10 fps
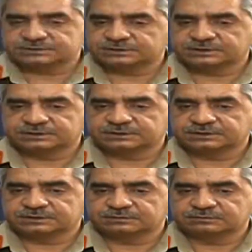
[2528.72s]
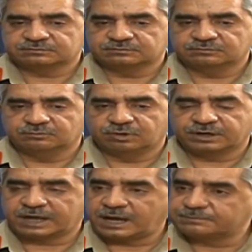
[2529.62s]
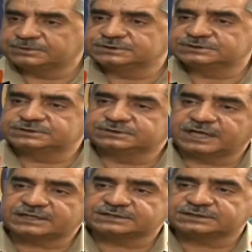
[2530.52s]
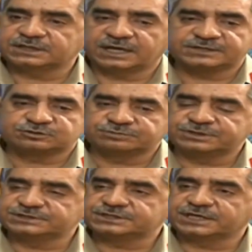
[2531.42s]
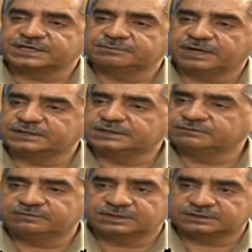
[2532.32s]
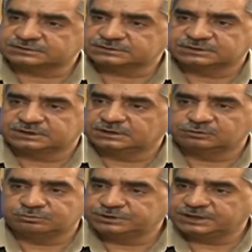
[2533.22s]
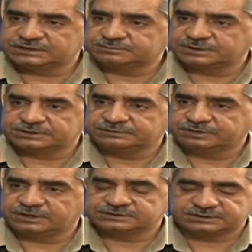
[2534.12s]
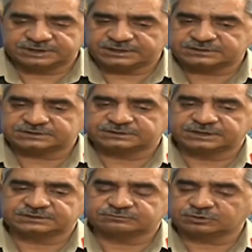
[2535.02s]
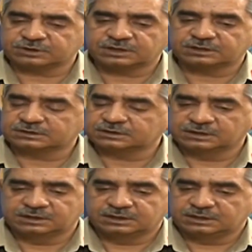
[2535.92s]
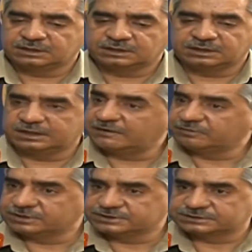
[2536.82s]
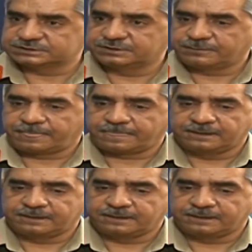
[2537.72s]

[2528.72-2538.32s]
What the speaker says: as what happens next has to be decided by the Afghans. Nobody else but the Afghans, and that's what our endeavor is.